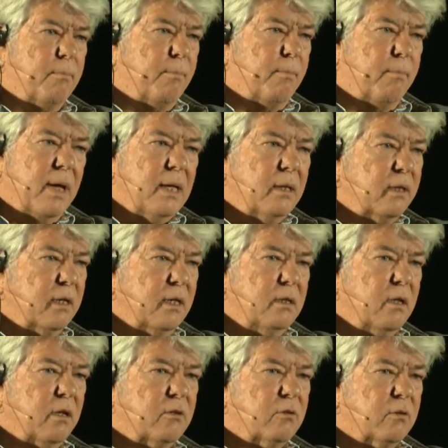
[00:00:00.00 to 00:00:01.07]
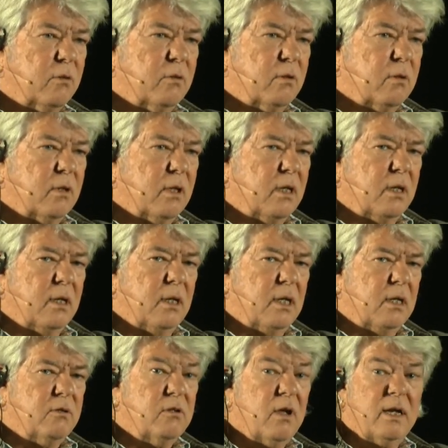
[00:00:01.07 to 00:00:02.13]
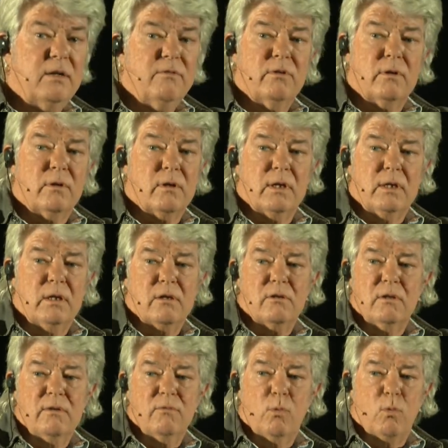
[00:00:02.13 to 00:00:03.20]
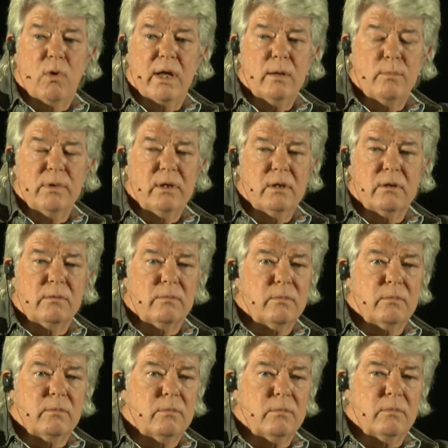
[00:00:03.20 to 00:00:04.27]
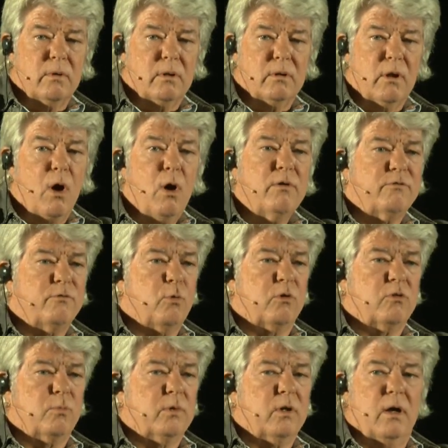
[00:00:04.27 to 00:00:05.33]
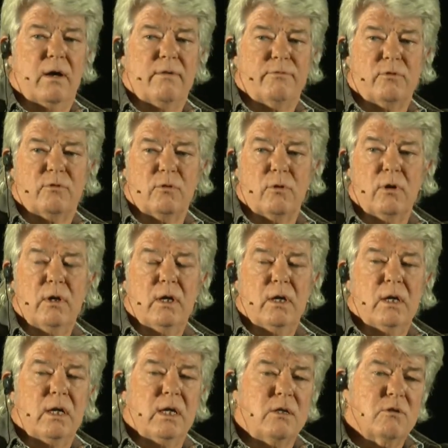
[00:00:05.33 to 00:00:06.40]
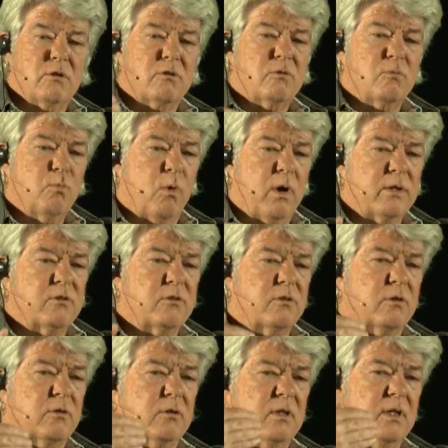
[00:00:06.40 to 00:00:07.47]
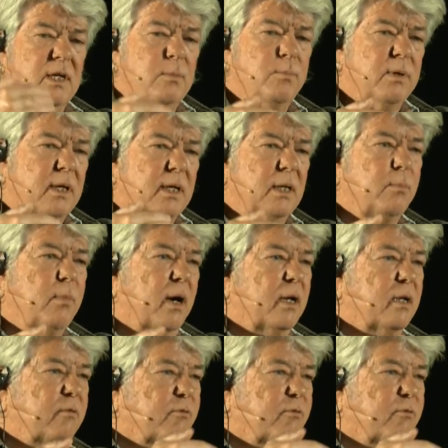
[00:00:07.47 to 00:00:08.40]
mainly he doesn't even want to be a law enforcement officer. He just wants to keep anybody